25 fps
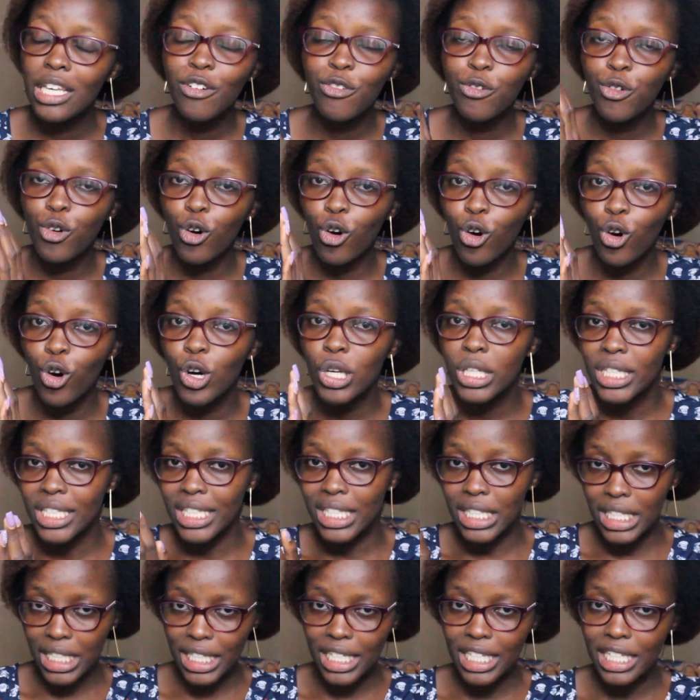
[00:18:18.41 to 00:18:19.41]

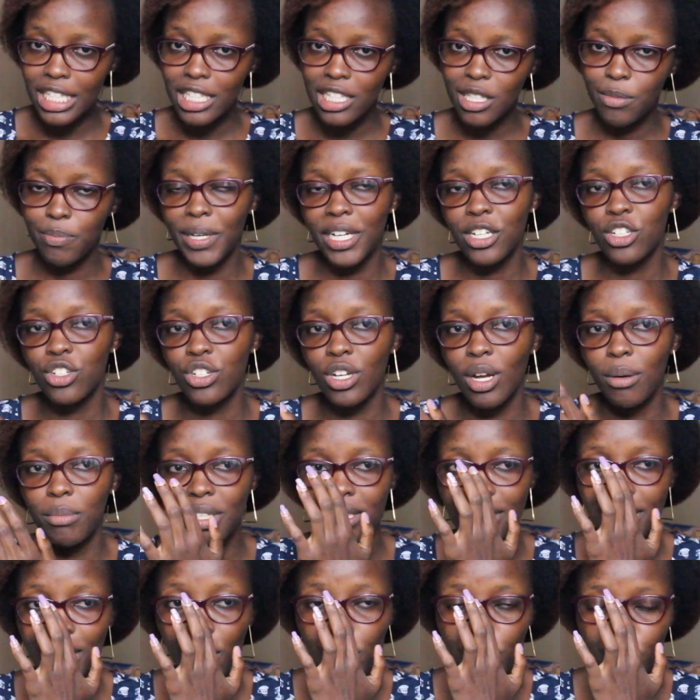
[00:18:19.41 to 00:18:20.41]
4Z spectrum is
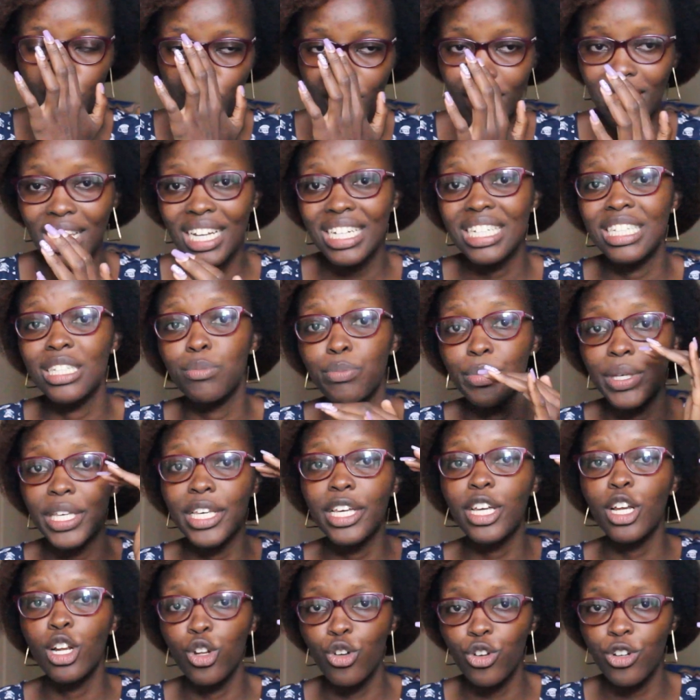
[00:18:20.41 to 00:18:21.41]
now the one that is being
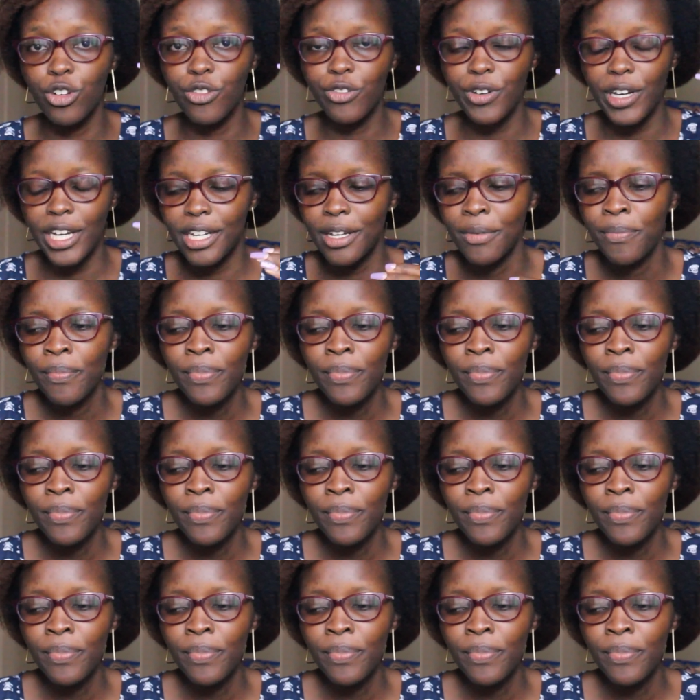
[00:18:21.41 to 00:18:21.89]
glorified,